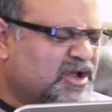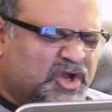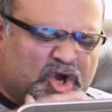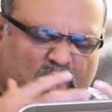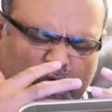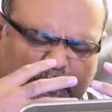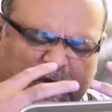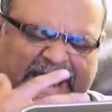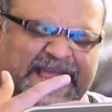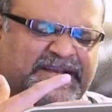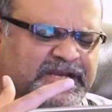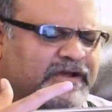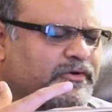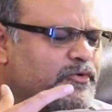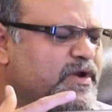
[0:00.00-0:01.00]

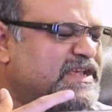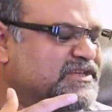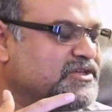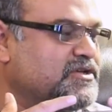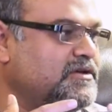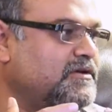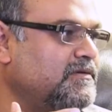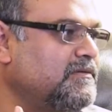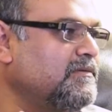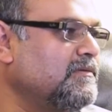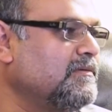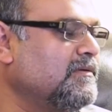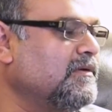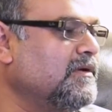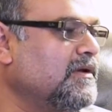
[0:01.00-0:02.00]
greater risk
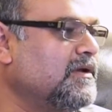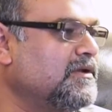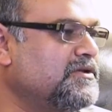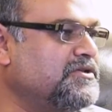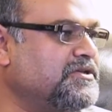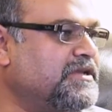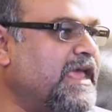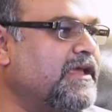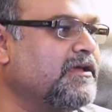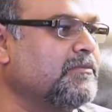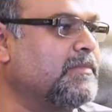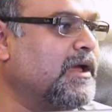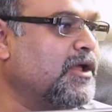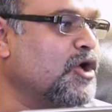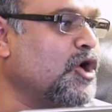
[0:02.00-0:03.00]
taken
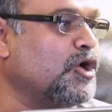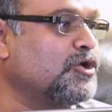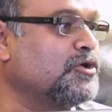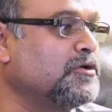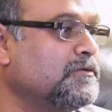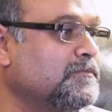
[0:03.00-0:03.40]
by God.